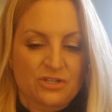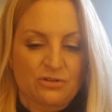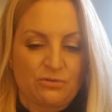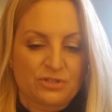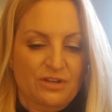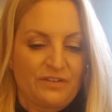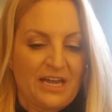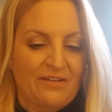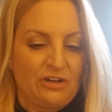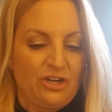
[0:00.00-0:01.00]
at all. So if you
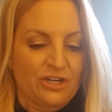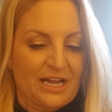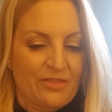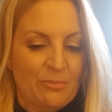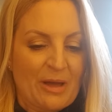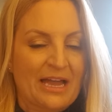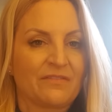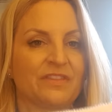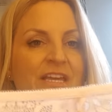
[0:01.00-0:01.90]
have a look at the back of